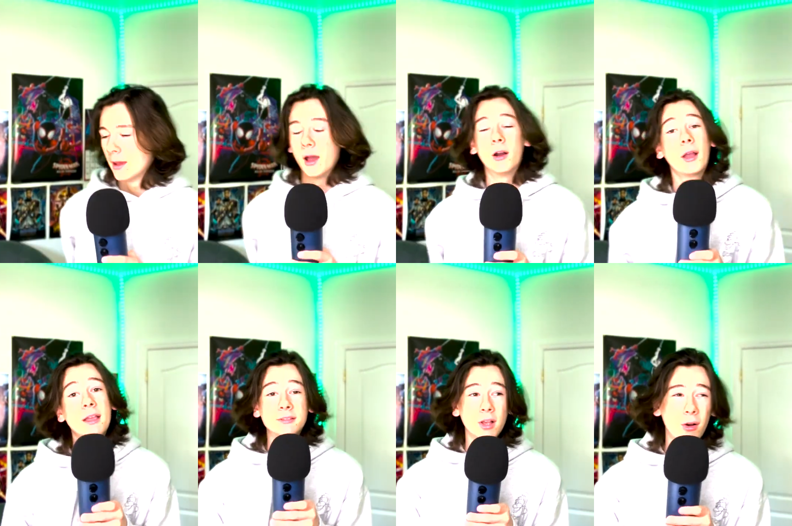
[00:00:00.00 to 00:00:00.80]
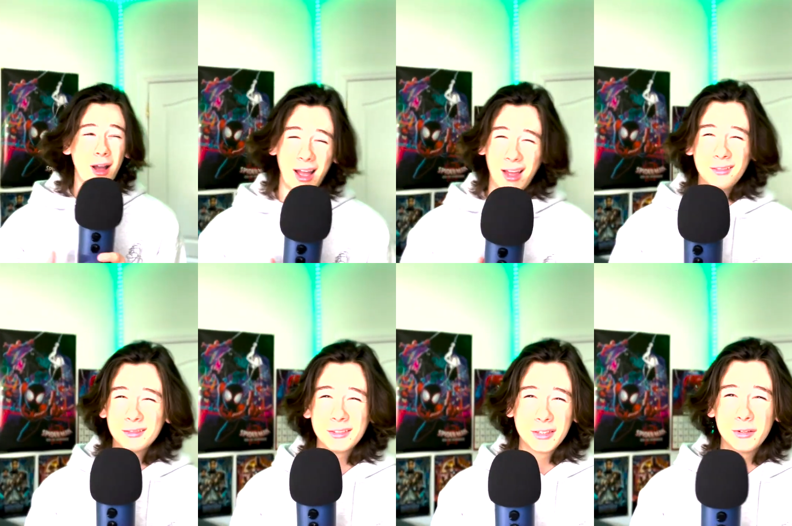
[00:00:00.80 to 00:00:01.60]
Okay, so I don't
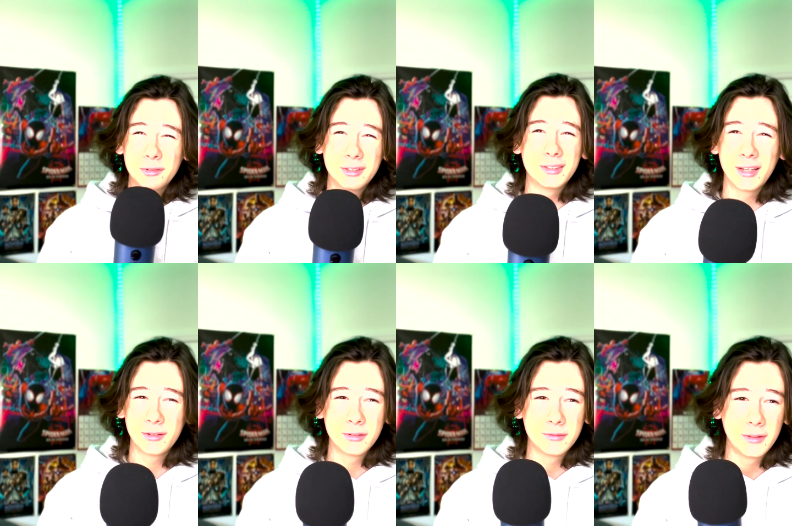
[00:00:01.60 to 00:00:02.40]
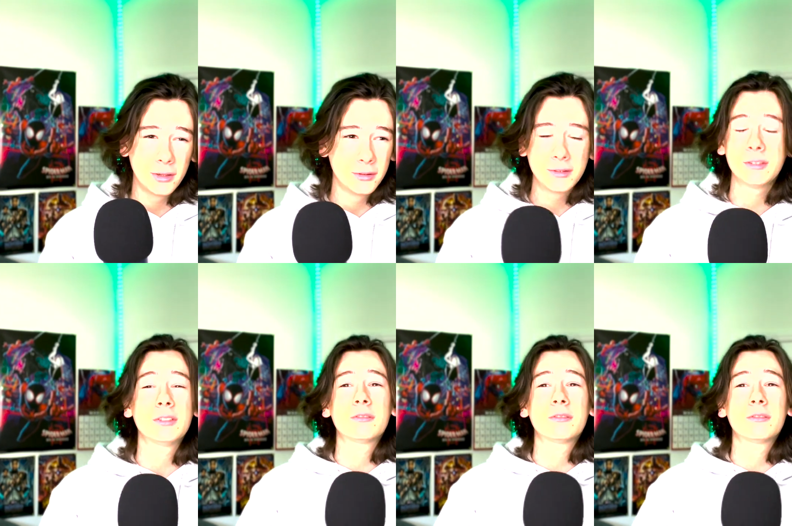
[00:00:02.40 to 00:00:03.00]
really know what the title of this video. This is just